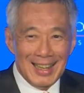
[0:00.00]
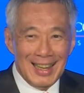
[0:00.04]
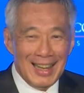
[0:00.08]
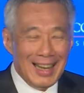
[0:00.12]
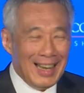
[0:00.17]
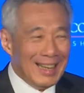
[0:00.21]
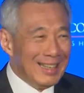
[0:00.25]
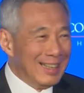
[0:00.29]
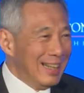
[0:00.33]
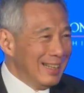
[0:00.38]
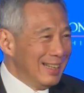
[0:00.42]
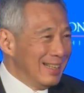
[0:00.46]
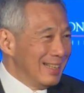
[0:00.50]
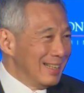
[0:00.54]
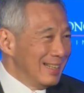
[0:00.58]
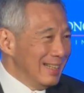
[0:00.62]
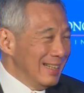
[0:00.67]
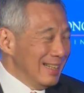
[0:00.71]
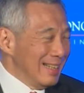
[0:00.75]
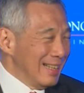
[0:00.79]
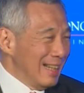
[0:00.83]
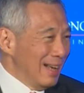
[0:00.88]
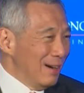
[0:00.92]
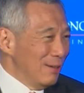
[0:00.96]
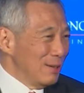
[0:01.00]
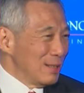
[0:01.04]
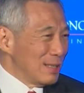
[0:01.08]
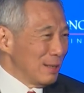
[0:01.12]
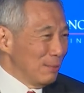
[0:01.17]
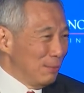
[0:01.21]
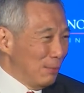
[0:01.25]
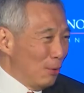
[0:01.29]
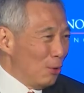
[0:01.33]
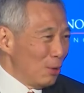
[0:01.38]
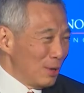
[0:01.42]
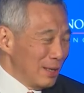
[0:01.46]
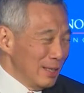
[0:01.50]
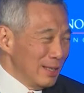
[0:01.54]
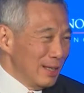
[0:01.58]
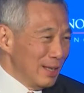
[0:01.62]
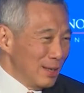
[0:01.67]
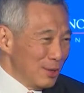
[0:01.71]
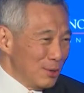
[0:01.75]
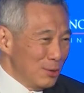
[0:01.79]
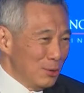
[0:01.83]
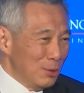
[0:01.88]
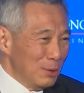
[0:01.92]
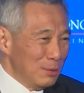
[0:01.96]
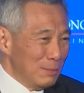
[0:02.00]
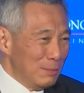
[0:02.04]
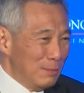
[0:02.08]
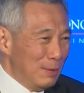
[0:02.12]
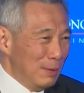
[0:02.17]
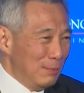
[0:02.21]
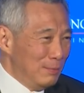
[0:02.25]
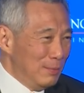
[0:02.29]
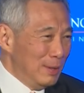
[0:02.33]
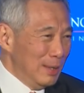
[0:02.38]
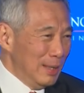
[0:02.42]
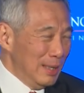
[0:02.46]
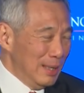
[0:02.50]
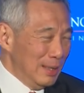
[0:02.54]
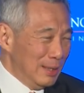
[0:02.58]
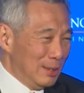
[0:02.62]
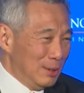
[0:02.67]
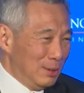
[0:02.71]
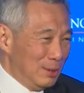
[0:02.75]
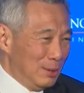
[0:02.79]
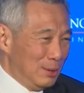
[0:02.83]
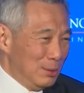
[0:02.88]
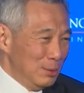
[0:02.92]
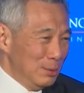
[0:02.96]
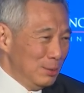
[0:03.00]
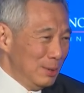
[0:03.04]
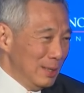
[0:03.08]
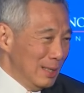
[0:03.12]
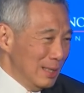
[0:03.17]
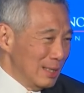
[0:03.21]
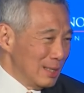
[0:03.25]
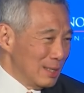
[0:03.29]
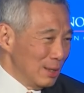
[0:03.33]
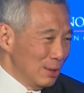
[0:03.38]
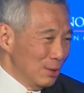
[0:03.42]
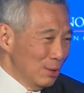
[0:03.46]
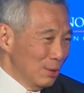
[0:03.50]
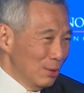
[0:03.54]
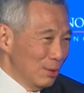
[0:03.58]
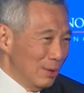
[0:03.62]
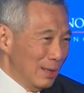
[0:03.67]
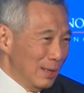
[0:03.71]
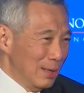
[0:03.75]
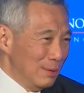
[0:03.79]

I think there was a fork in the road 52 years ago,